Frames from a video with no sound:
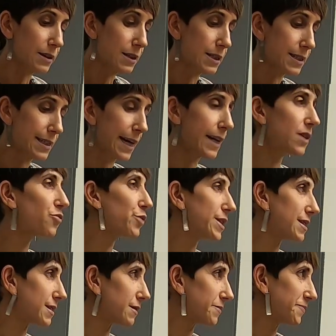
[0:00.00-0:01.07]
The second
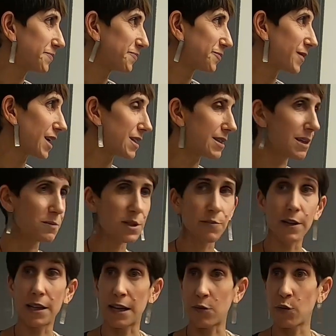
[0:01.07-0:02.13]
reason that it seems to
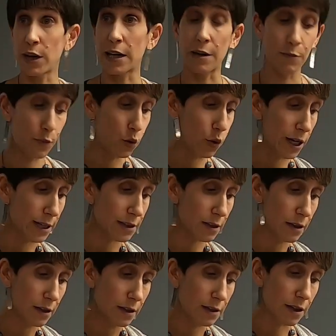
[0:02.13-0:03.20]
me that we can point
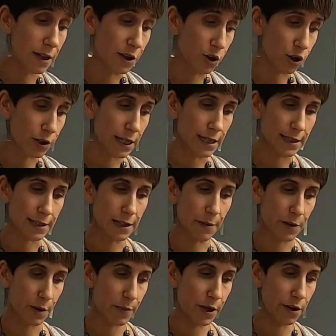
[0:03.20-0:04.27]
to the early
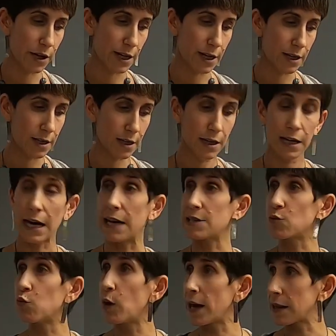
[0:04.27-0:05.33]
Islamic period
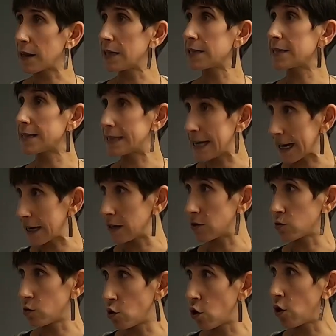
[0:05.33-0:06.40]
as when this
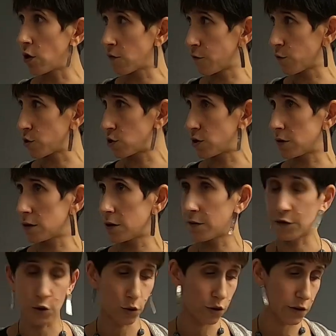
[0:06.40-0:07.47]
second long version
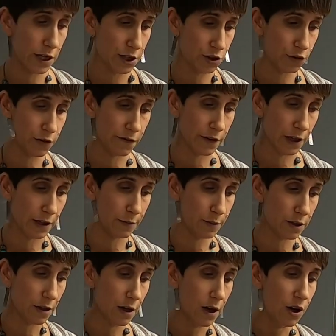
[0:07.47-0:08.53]
of Toledot Yeshu
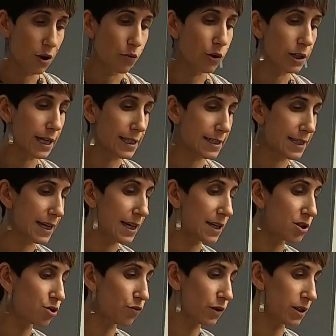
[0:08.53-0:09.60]
developed relates to
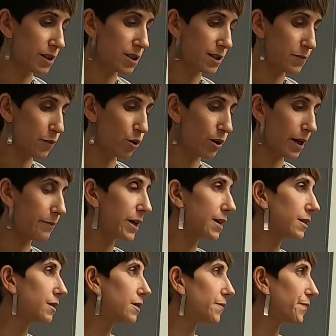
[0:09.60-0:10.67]
interreligious
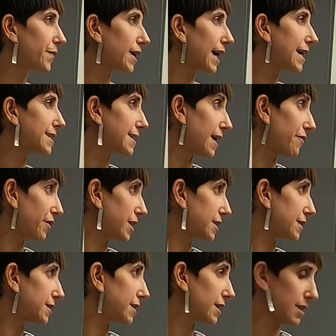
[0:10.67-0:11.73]
polemic as
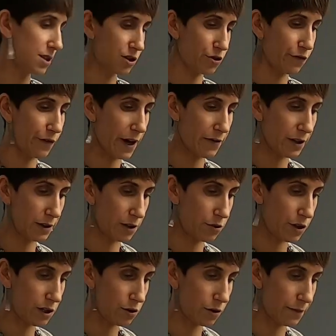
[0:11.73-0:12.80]
evidenced in surviving
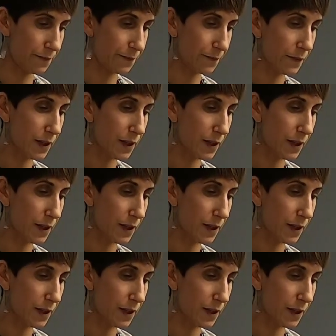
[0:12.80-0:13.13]
literature.